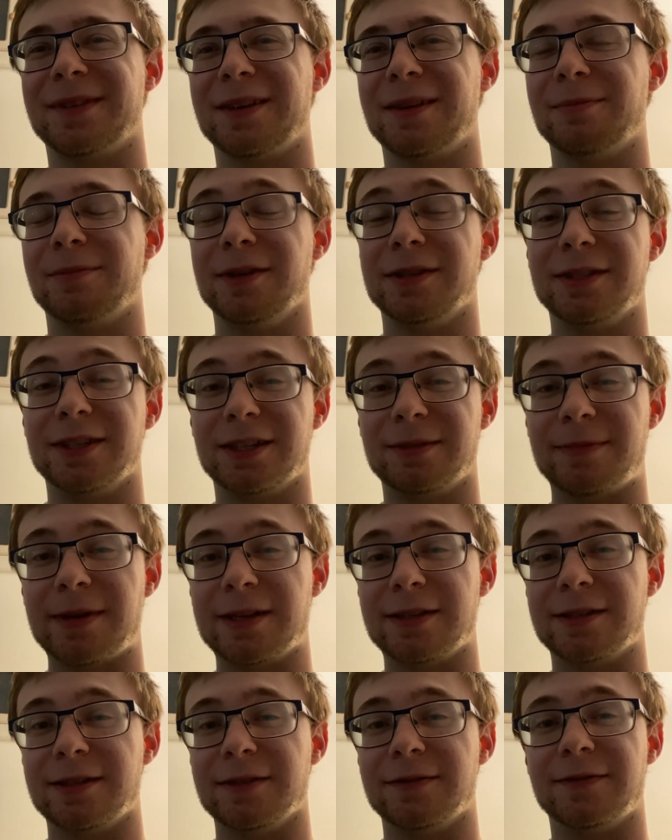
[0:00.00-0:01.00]
But it's
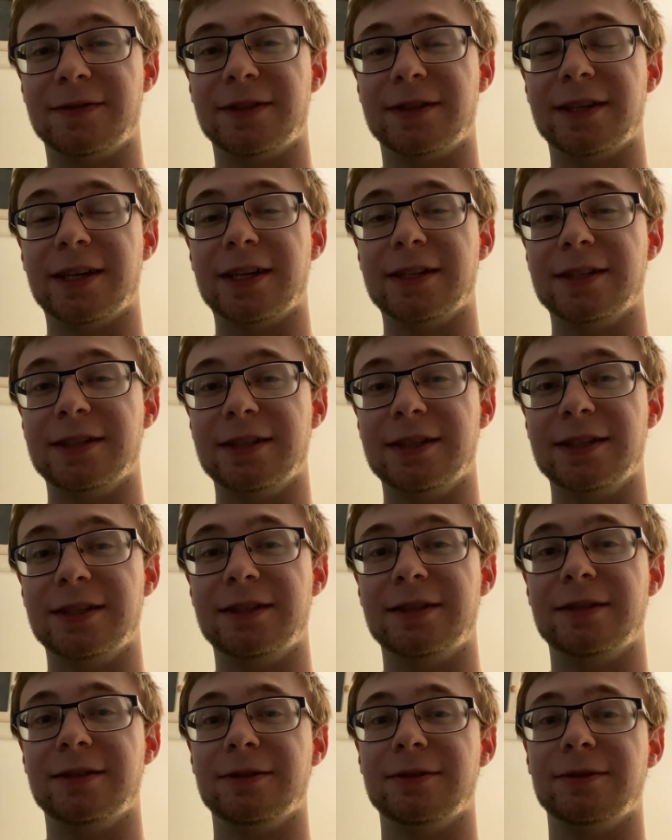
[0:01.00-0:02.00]
expensive. I
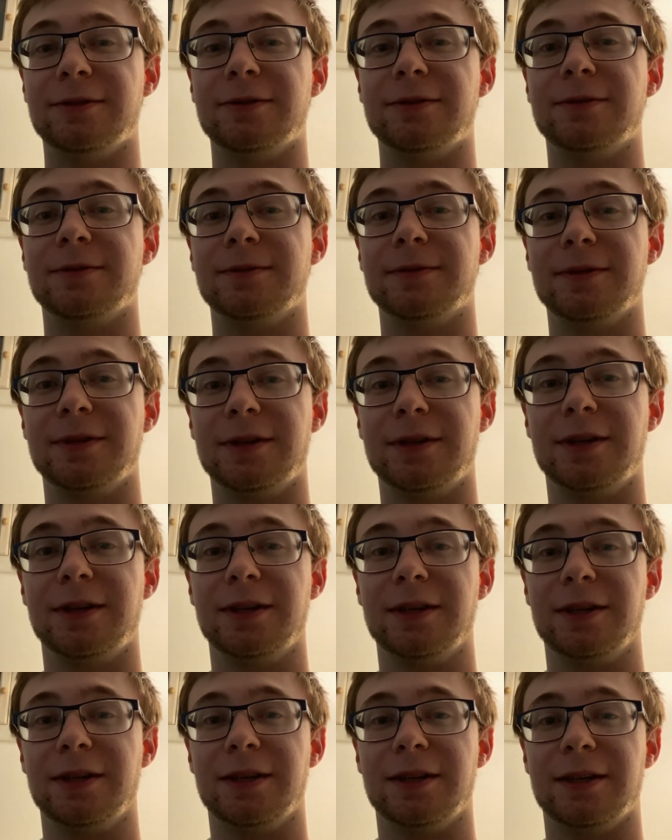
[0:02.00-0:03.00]
need to
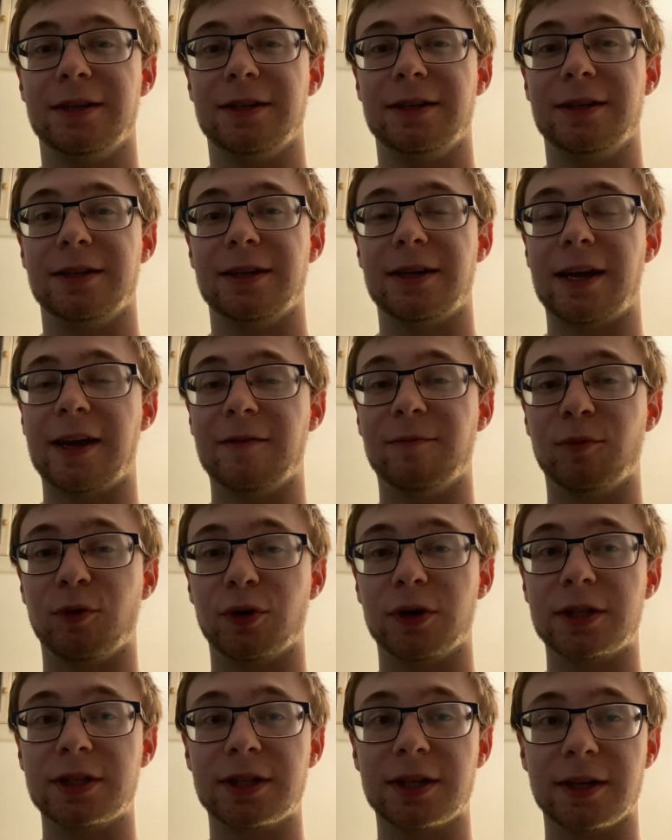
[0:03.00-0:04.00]
have
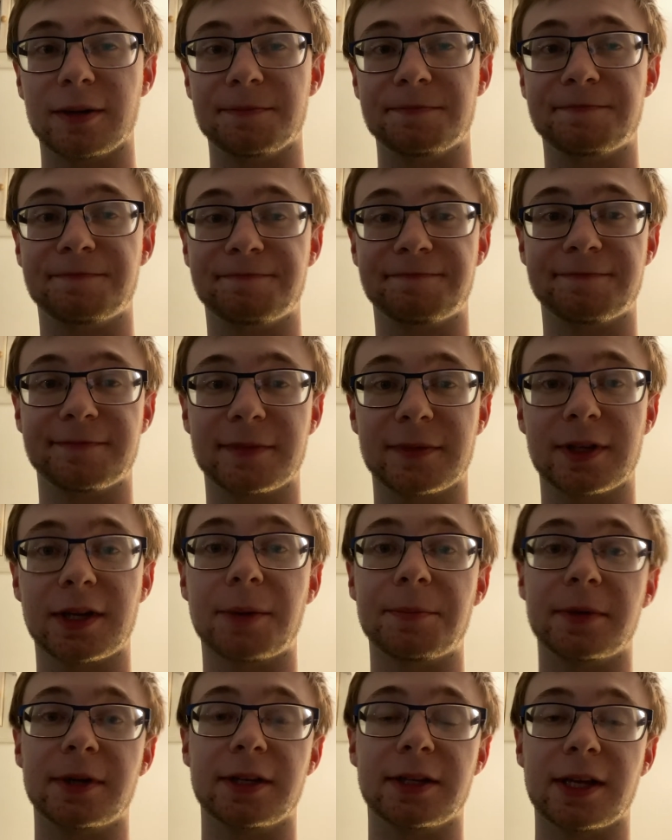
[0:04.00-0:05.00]
more income
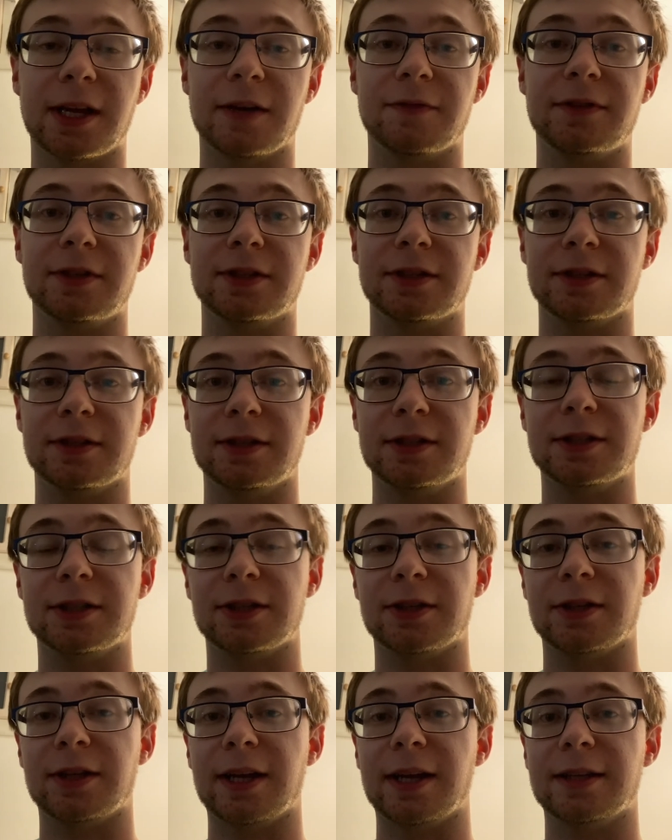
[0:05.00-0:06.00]
coming in, obviously,
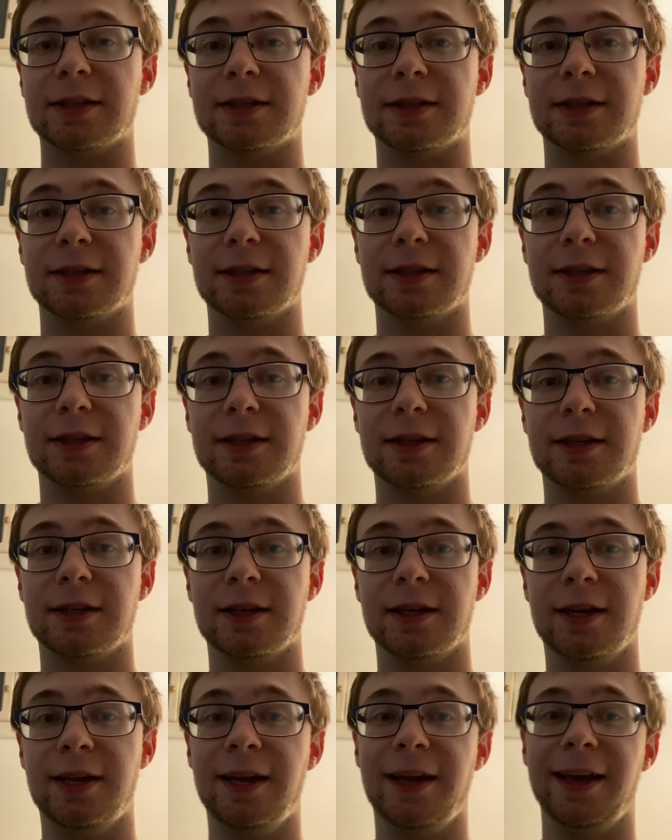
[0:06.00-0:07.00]
so that
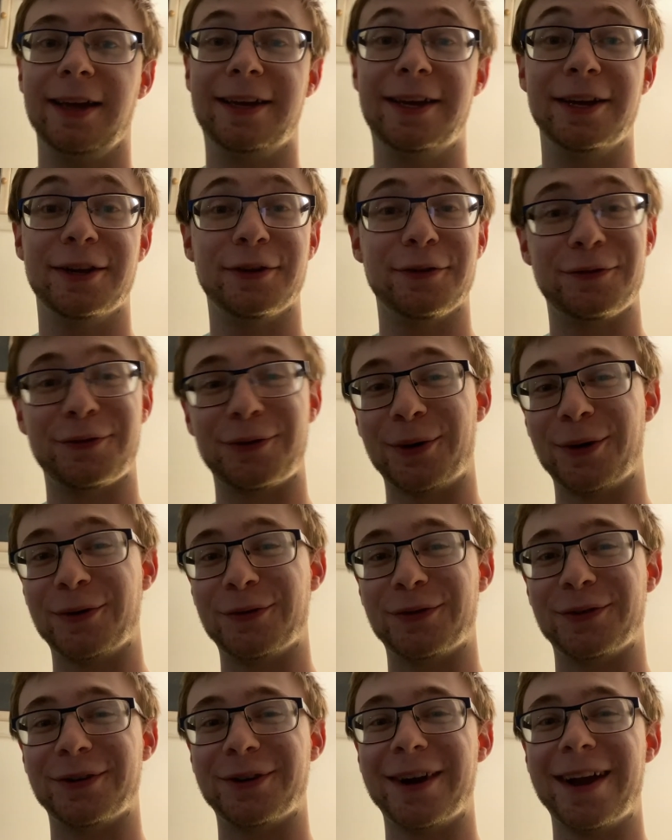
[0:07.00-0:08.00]
I can afford
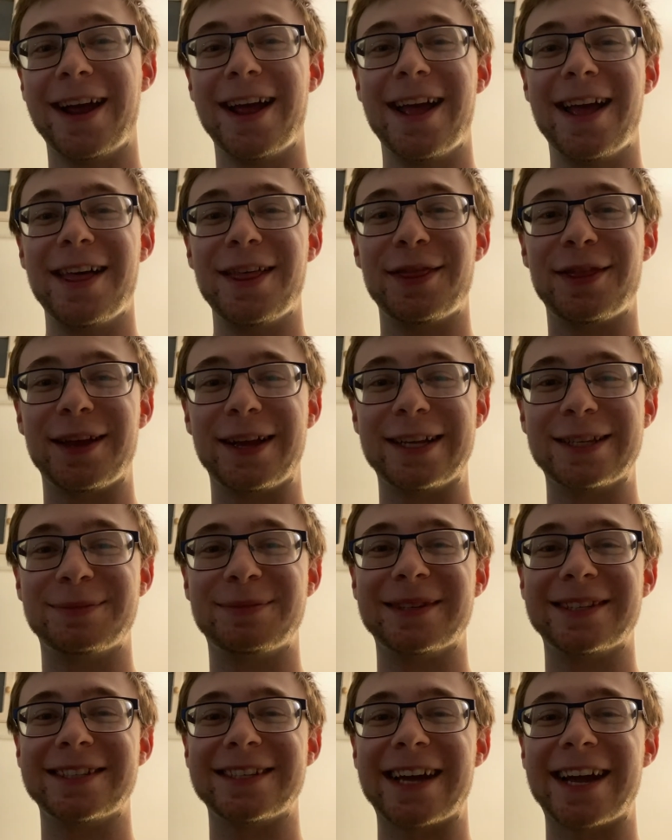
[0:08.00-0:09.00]
for things
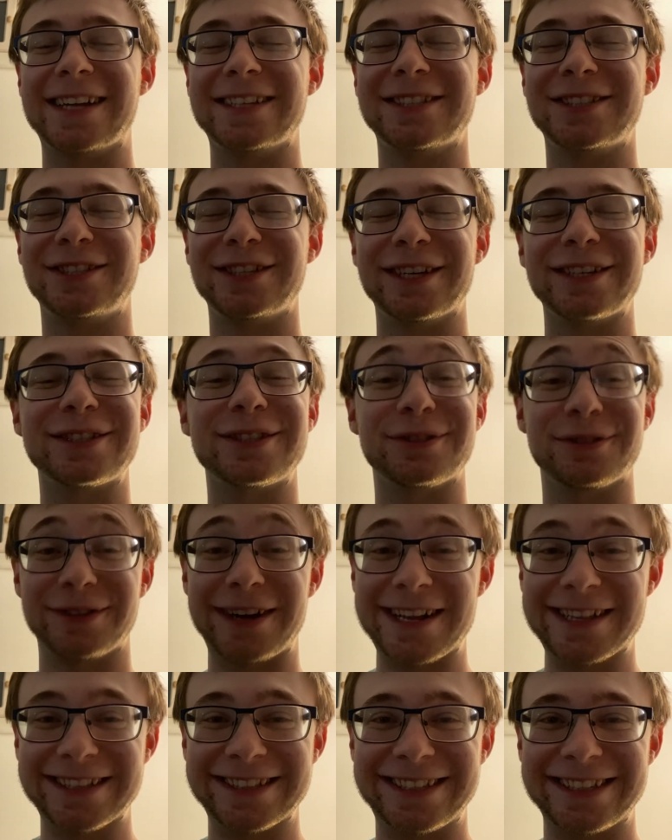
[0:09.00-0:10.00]
besides just
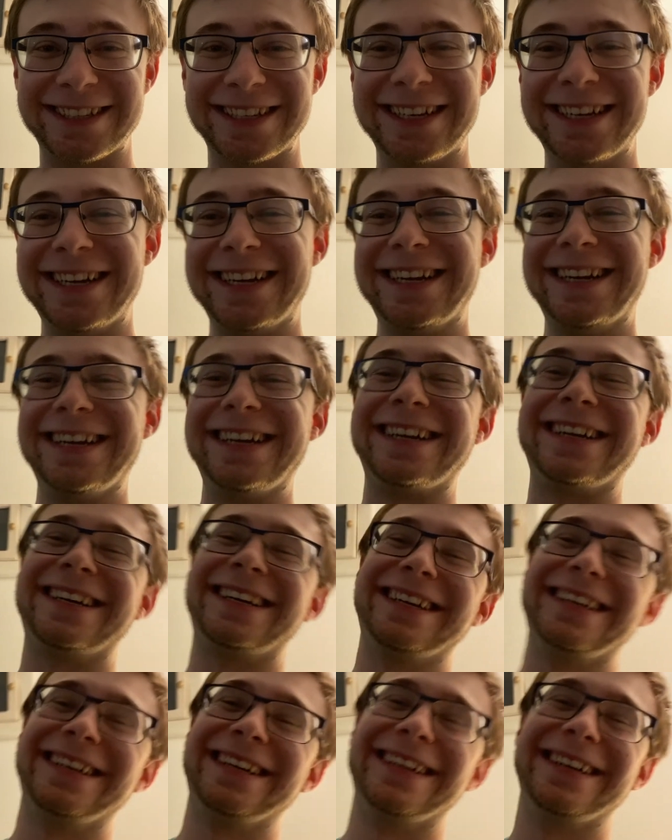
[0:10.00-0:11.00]
rent,
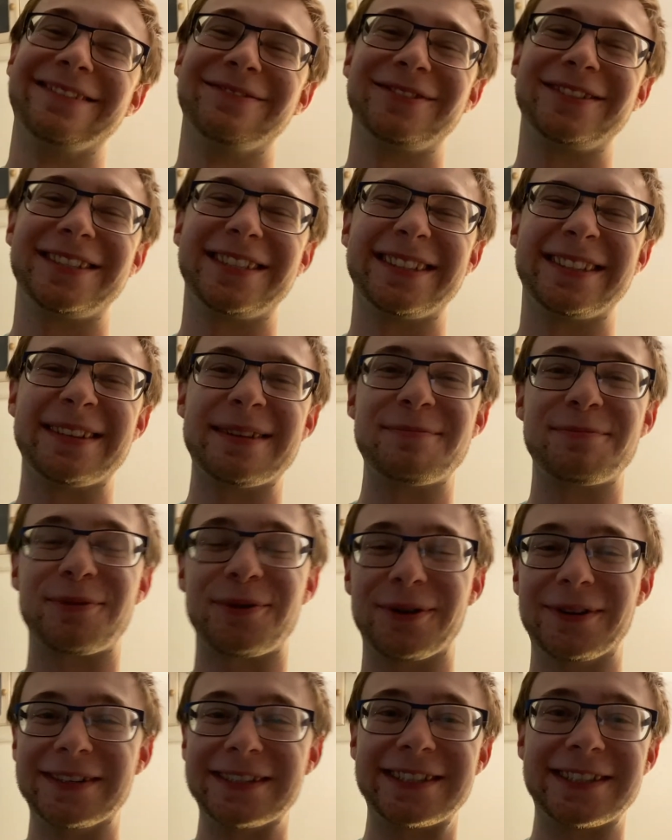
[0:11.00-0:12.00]
which is
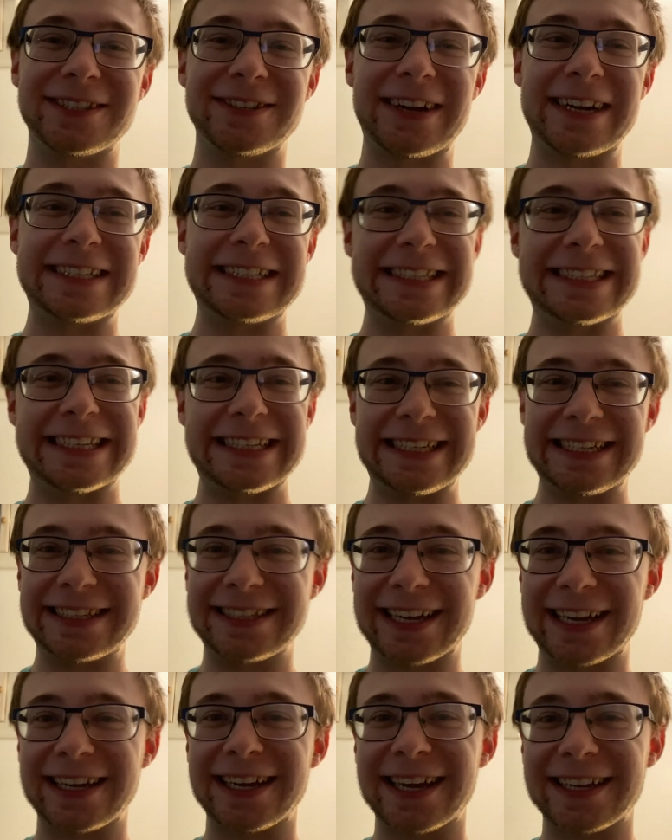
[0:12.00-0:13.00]
important. You know, I need to
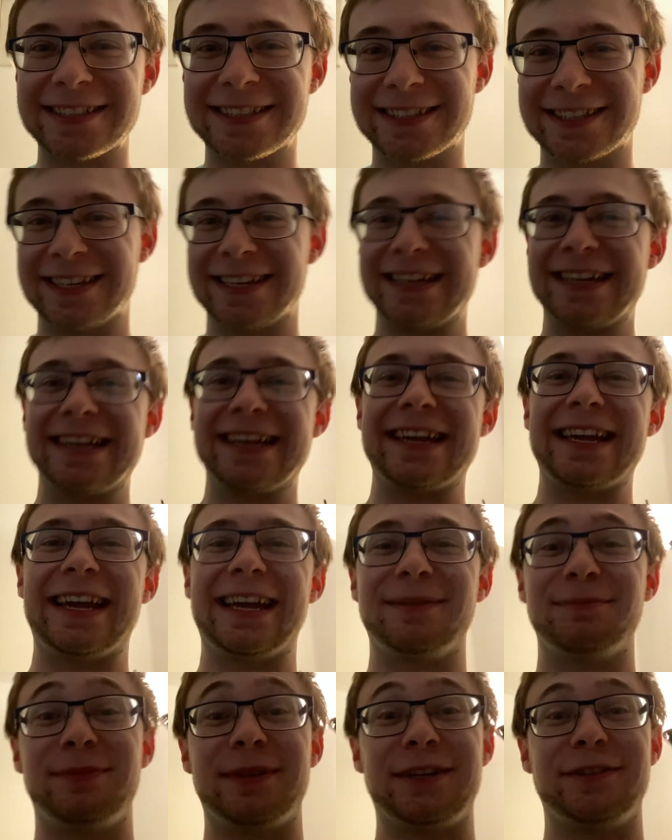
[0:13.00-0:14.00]
eat, I guess,
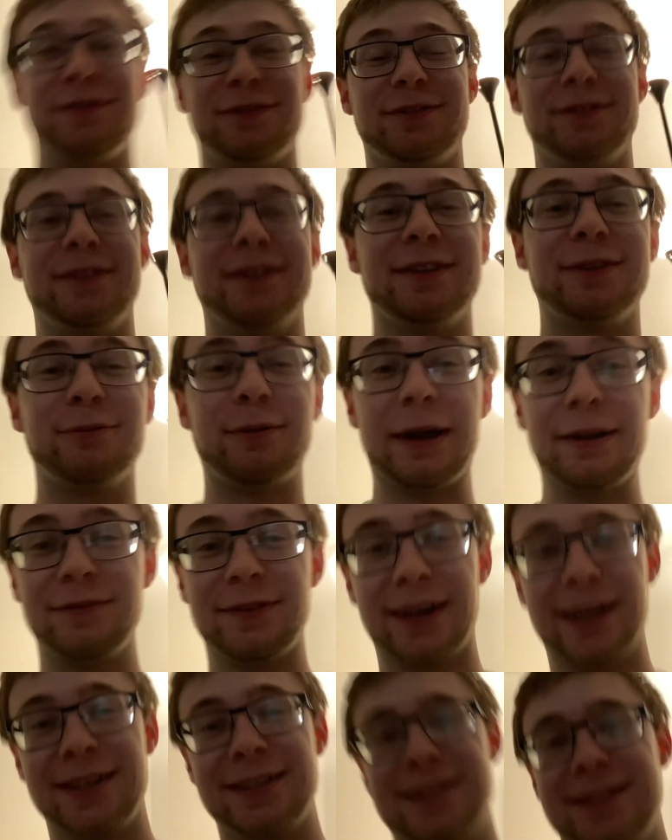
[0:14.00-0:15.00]
and pay for the
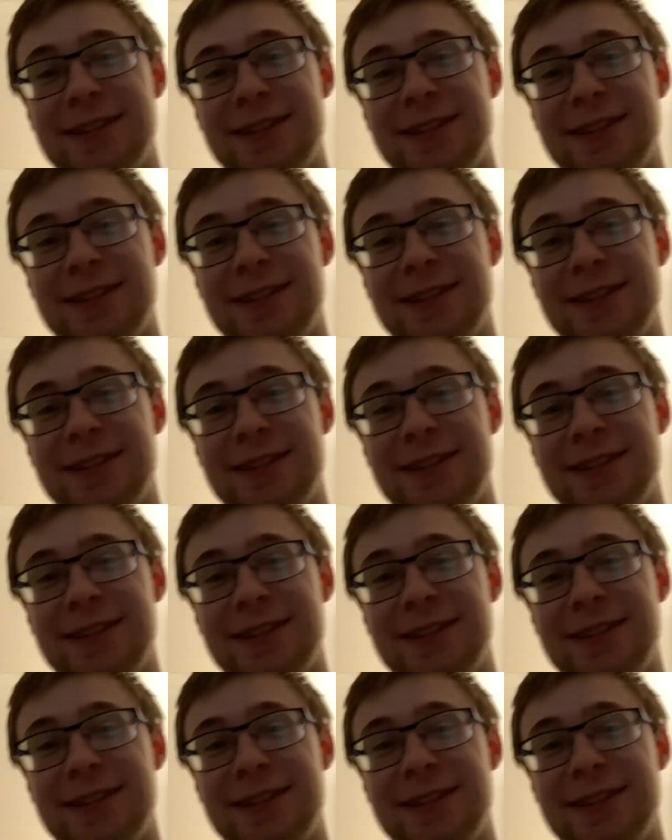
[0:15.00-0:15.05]
Wi-Fi,